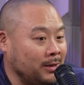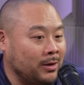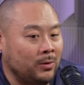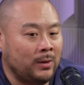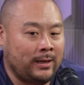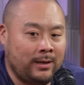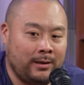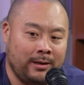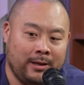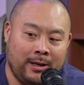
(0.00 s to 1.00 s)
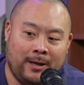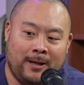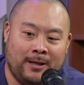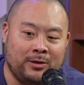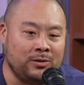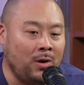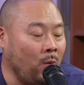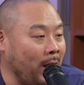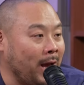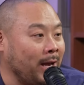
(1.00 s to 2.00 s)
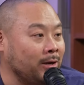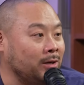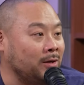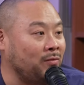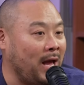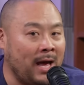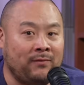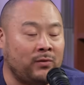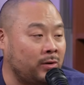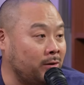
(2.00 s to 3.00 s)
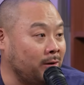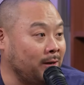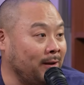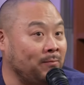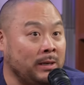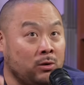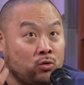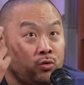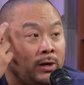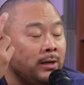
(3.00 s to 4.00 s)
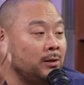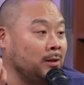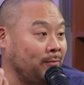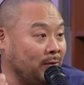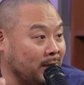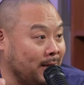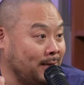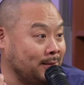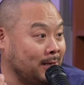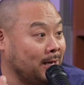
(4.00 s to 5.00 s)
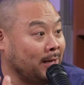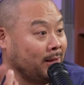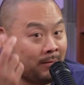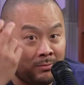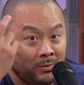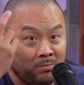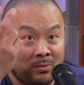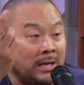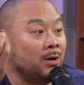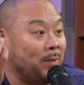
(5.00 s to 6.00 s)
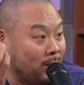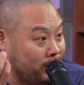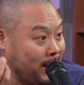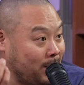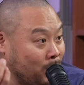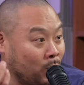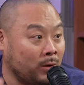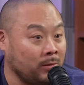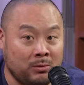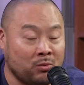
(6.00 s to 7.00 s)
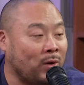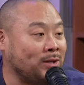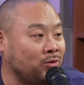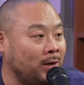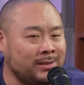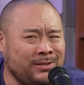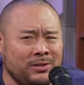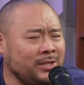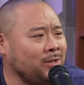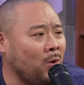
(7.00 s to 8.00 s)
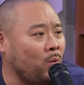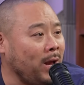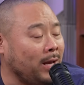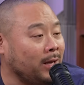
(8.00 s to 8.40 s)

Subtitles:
You know, like, there's no way I could have ever have been critical of the guys that I think about now, or the restaurants. There's just no way.